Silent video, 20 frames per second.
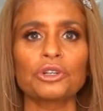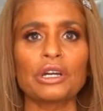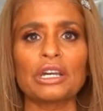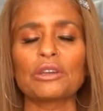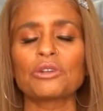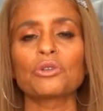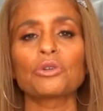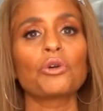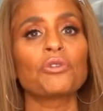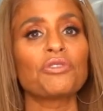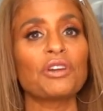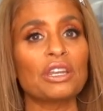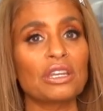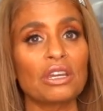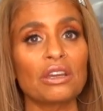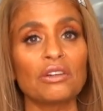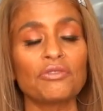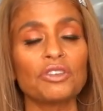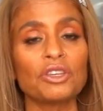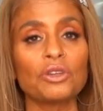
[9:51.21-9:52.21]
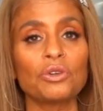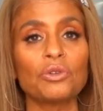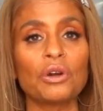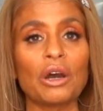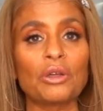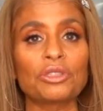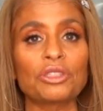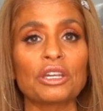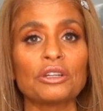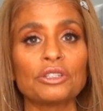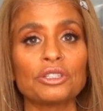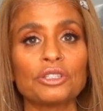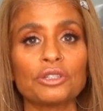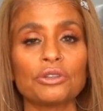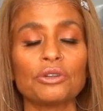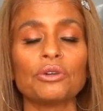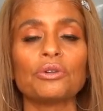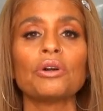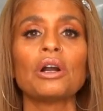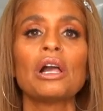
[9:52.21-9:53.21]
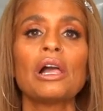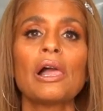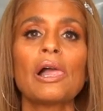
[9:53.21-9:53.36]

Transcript: I don't know if any of you out there do,